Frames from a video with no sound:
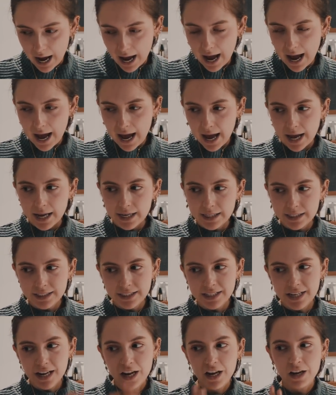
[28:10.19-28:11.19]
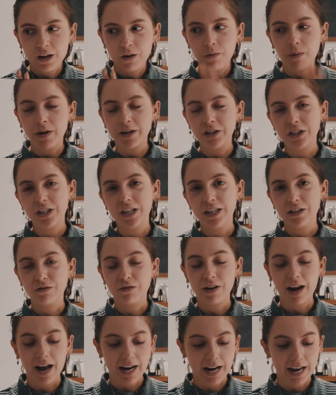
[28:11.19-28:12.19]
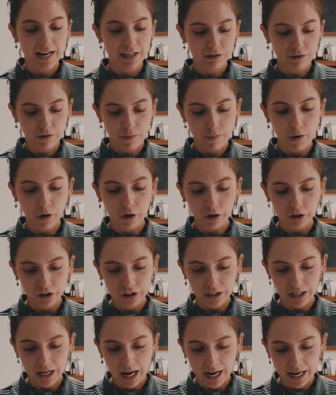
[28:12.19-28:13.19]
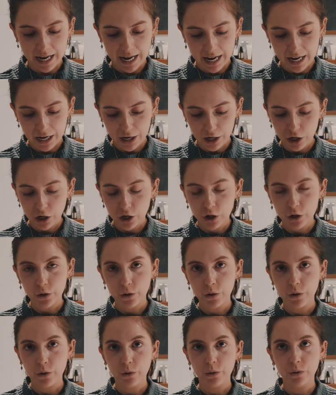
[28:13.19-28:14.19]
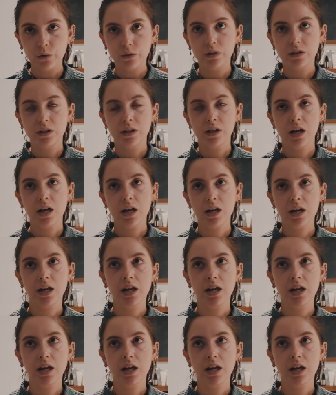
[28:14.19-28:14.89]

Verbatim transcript: And when she does flat lays for books, she like includes